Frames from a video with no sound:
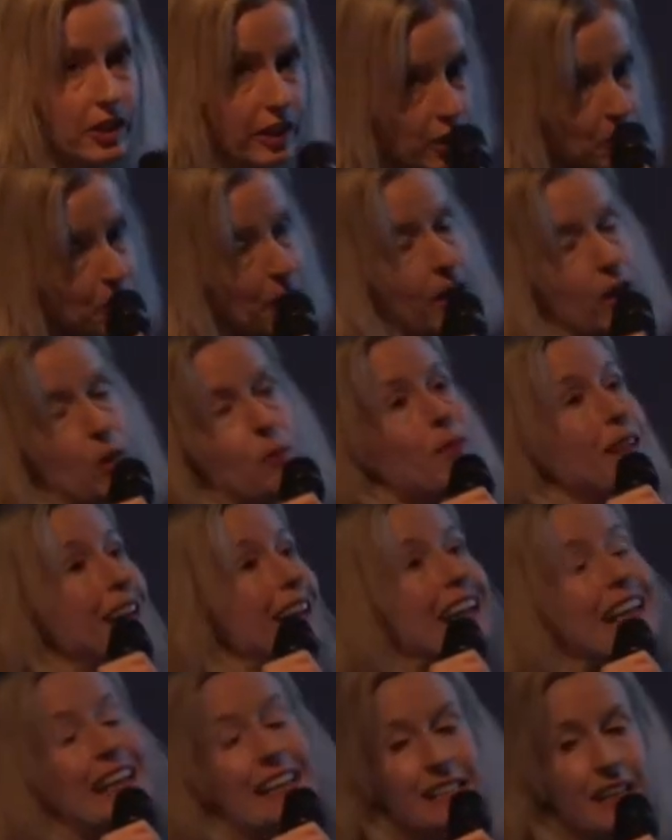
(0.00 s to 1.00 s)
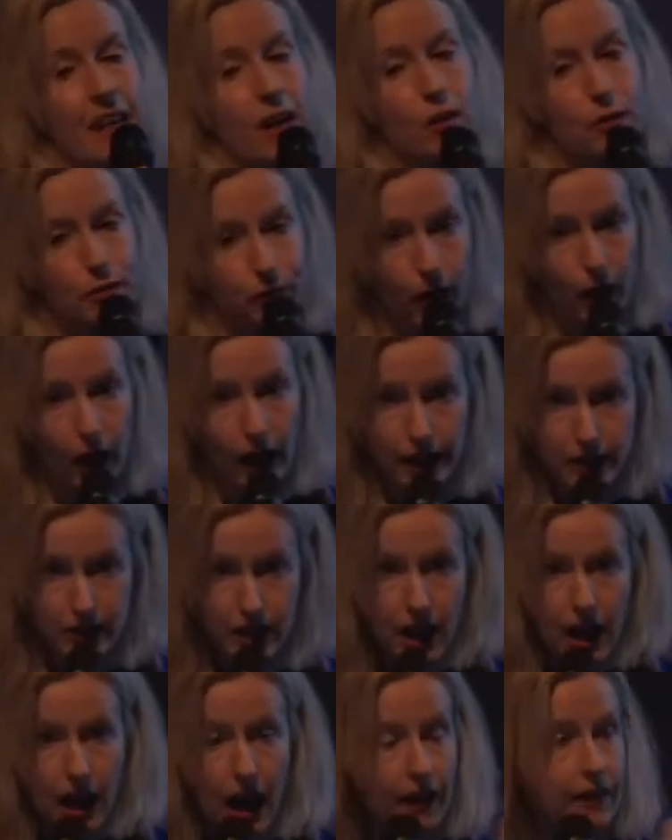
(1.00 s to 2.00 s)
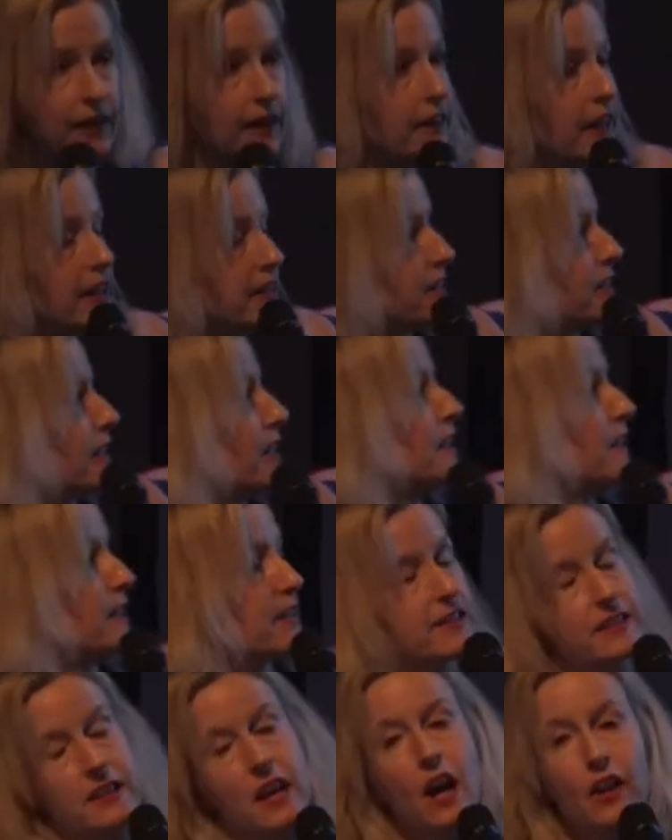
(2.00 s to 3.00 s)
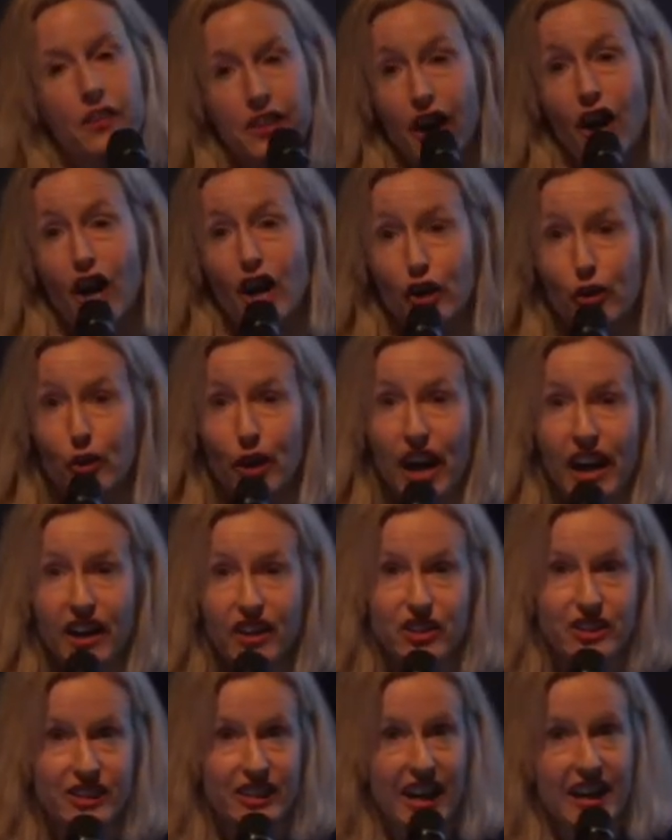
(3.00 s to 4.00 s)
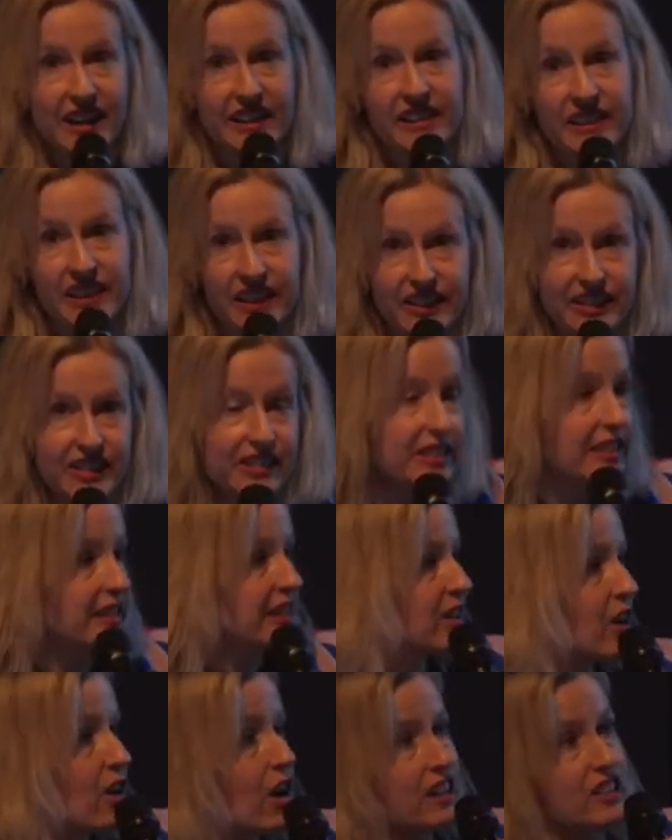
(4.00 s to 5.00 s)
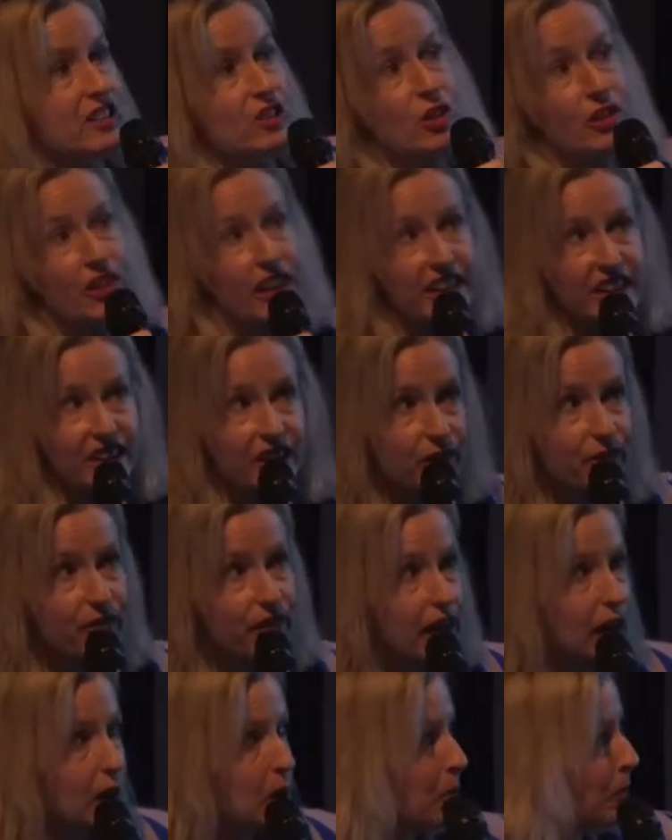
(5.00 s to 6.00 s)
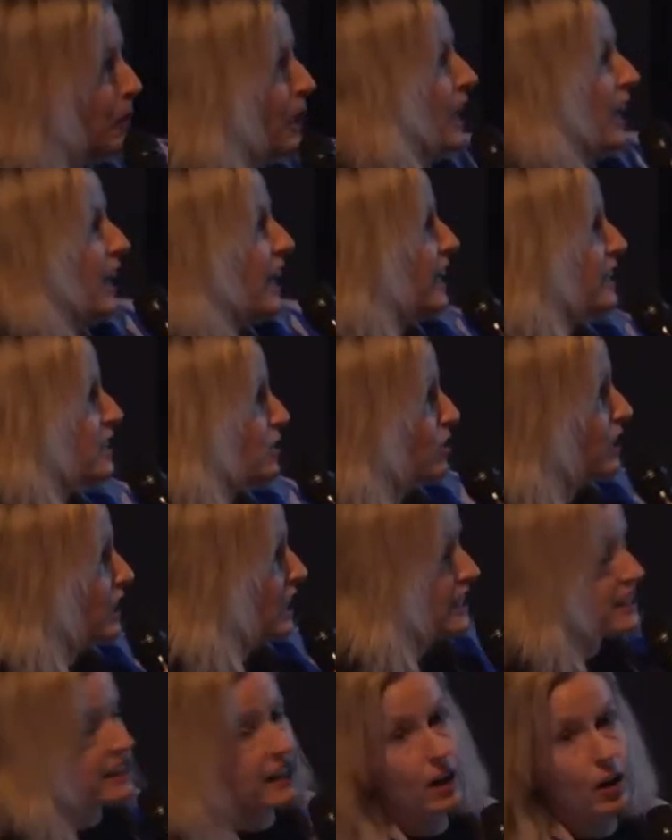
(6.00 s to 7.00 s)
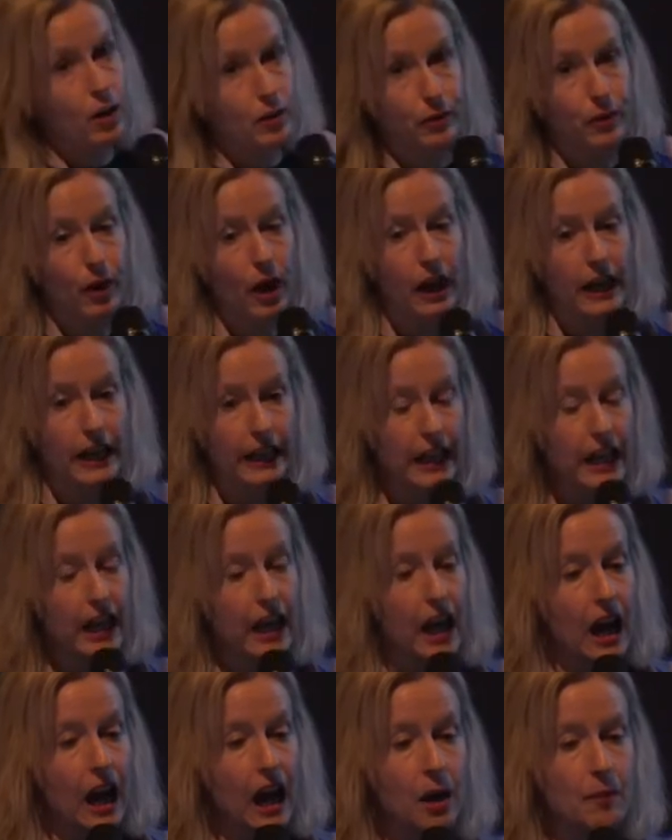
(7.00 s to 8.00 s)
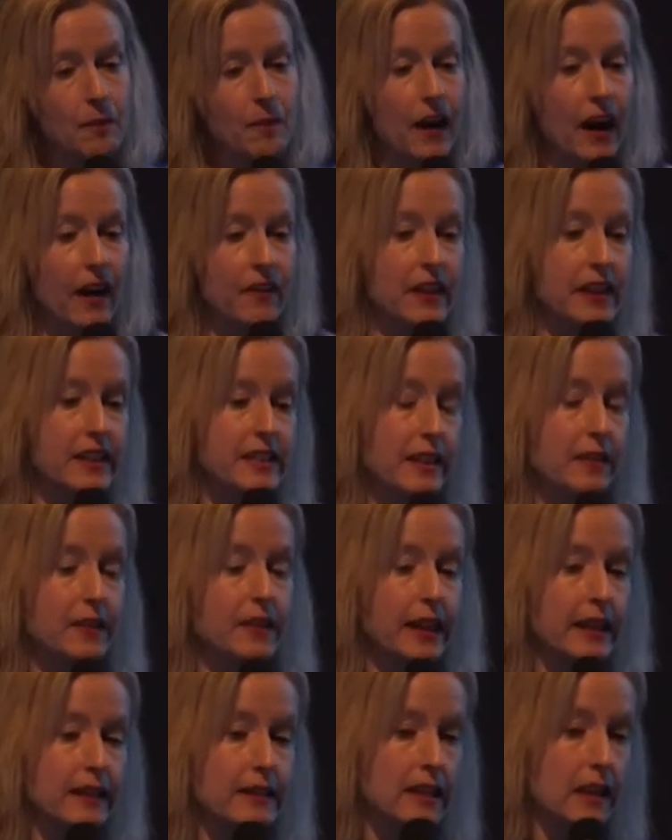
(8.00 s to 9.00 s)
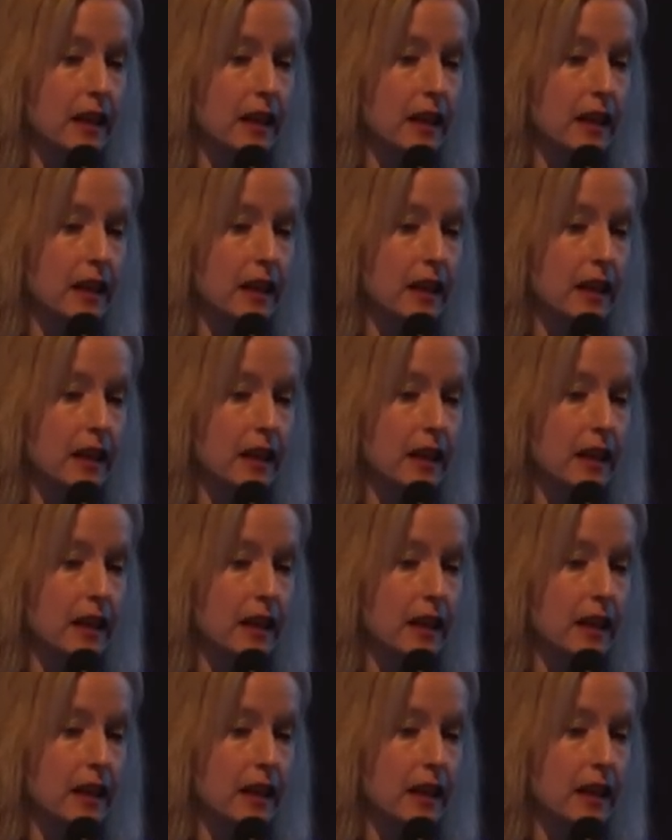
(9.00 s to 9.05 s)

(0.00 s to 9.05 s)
and come out completely terrified, and then they'd see this the IRA are Satanists. You know, I saw that in the film. It's really terrifying. Um, and they did things